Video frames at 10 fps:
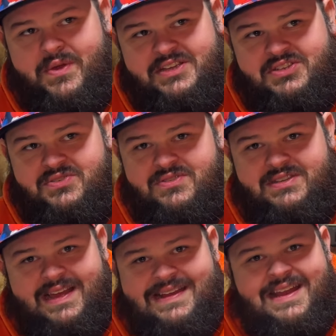
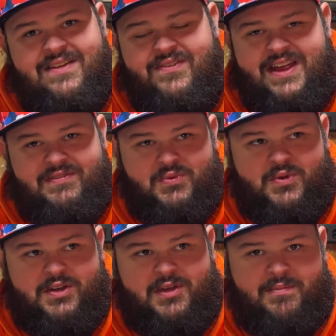issues. I never have to
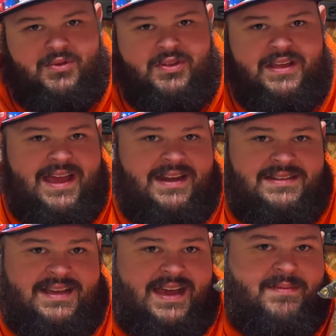worry about pulling any
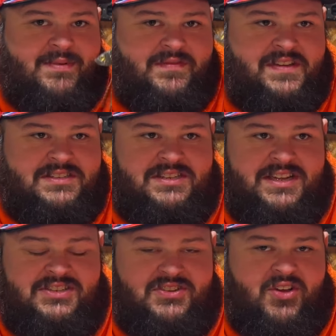type of
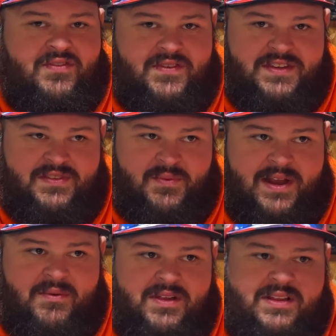vegetation off of this when
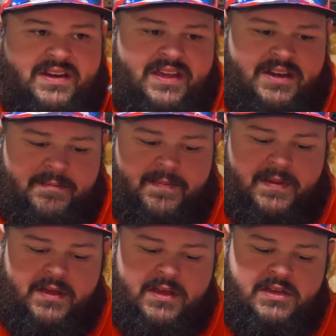I reel it in.
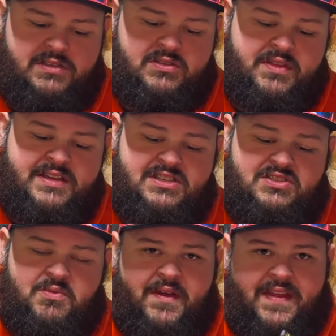So this is
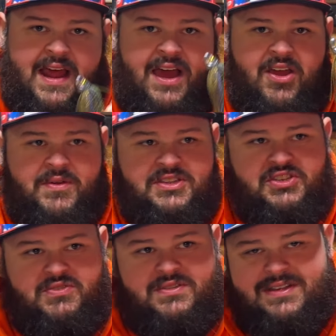the one that I always
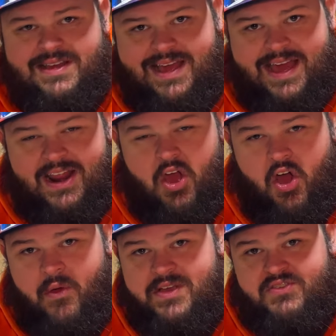use, and I
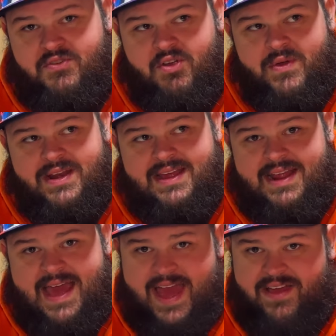always throw it in
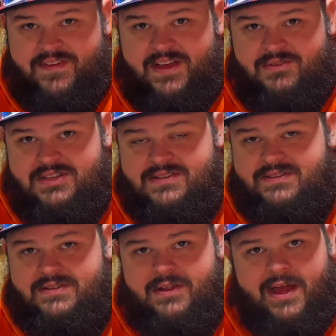a half ounce.
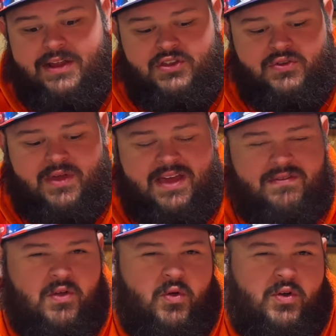I do have
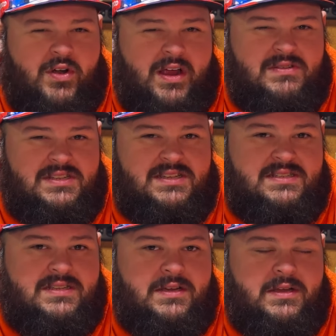a quarter ounces,